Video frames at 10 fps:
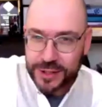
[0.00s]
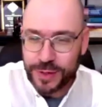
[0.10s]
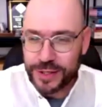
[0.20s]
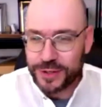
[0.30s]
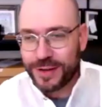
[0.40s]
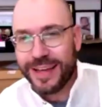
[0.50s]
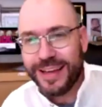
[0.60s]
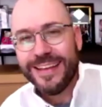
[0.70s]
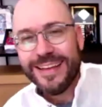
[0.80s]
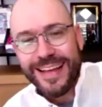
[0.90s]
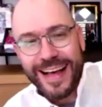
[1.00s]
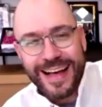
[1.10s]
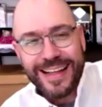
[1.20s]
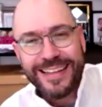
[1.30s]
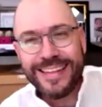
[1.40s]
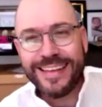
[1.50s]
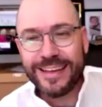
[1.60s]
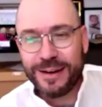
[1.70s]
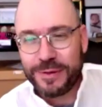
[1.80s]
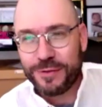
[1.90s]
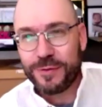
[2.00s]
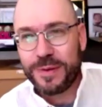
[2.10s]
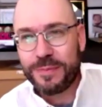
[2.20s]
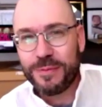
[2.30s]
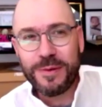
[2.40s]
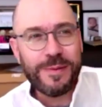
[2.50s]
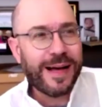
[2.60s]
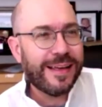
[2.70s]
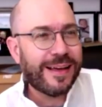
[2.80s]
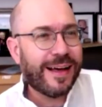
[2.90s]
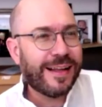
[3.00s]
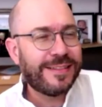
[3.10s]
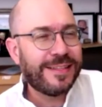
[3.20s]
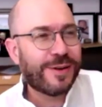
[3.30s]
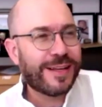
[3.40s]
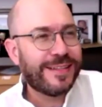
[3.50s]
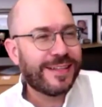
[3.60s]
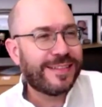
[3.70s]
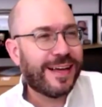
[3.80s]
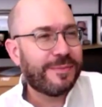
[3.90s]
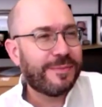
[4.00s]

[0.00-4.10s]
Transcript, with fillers: I'll tweet you. Okay. Uh, take okay. care, beautiful people. Bye bye. And see you guys next time.